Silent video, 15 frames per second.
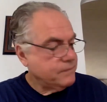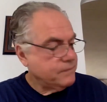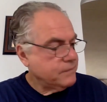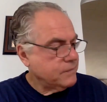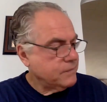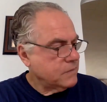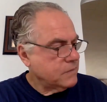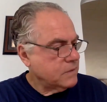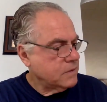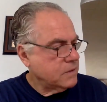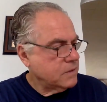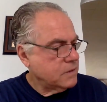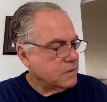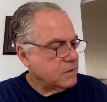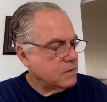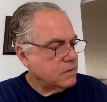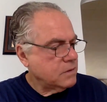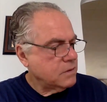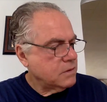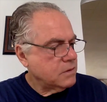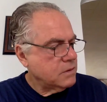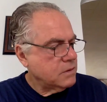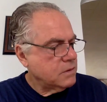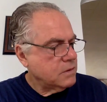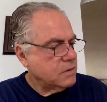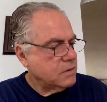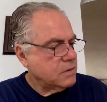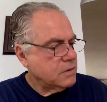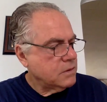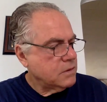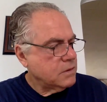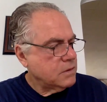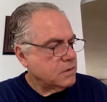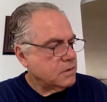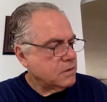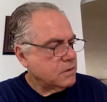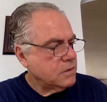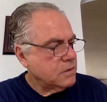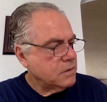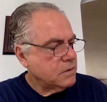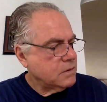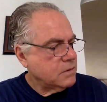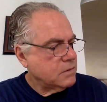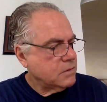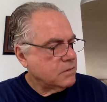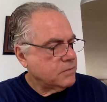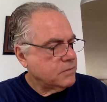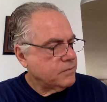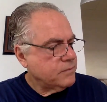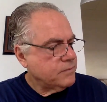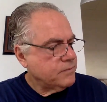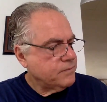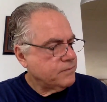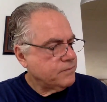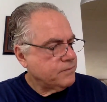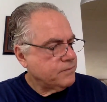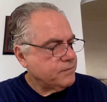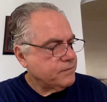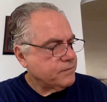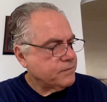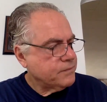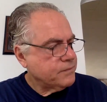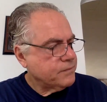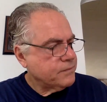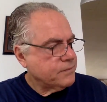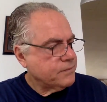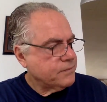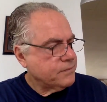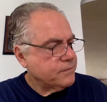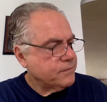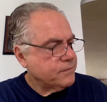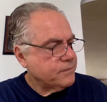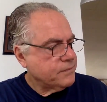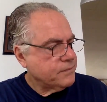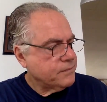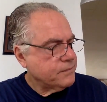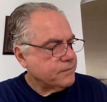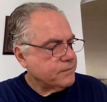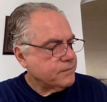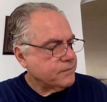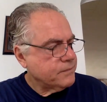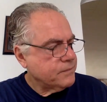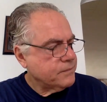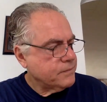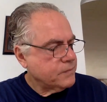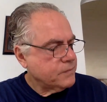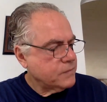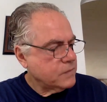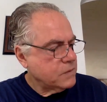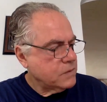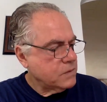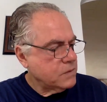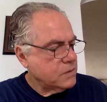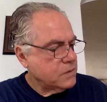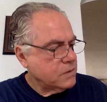Nobody speaks.